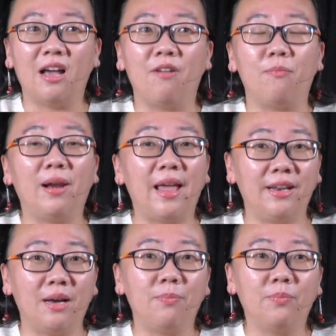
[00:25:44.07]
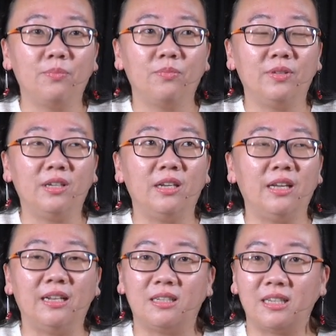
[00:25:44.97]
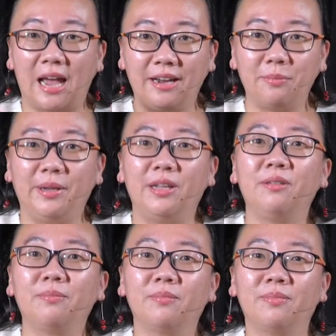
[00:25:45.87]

I've planned up inside me,